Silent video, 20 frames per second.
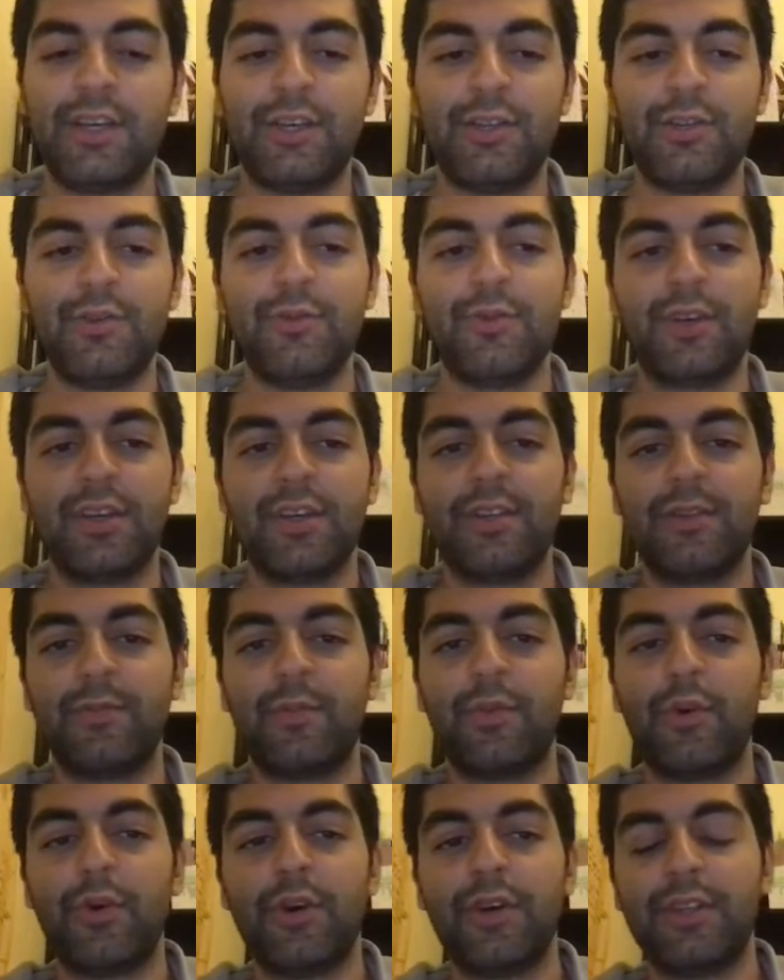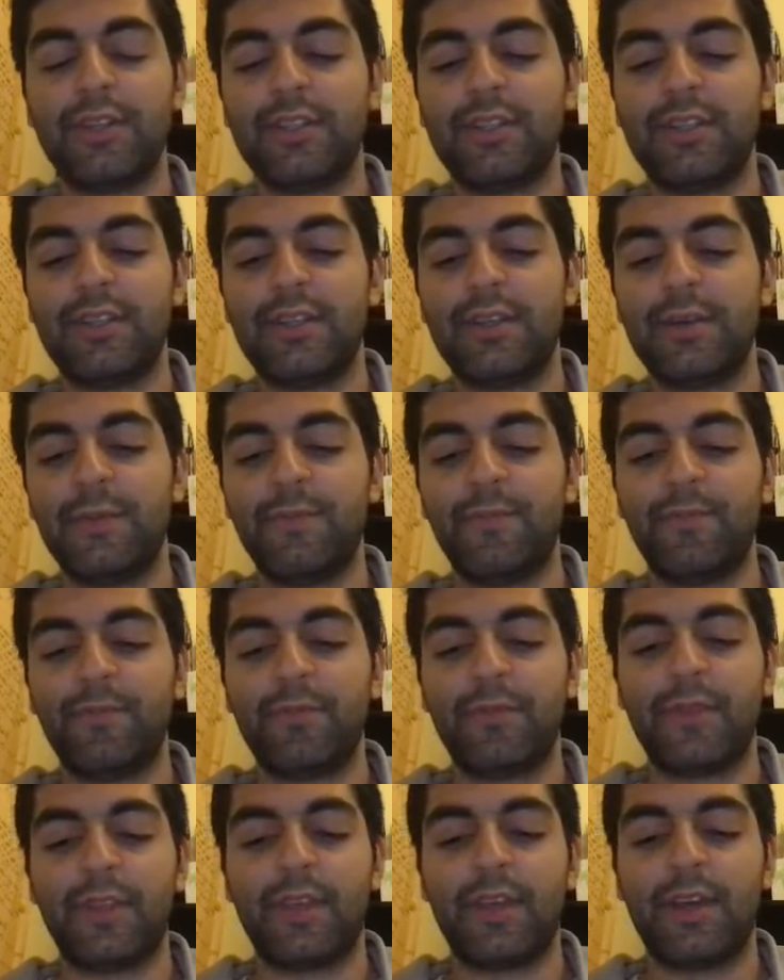You can put
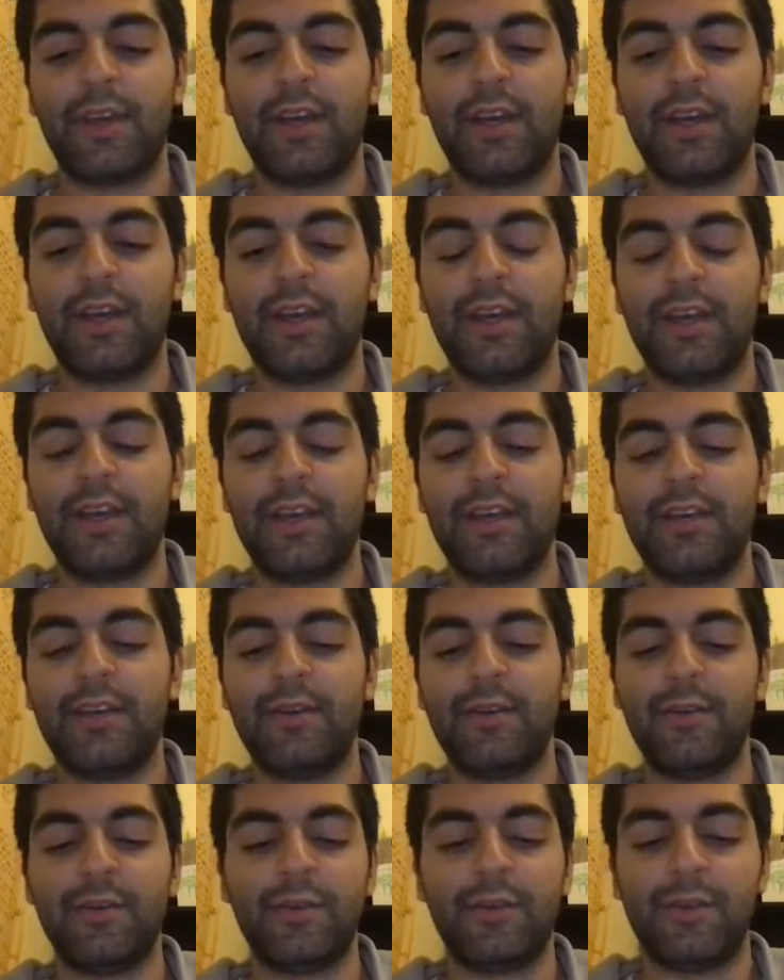a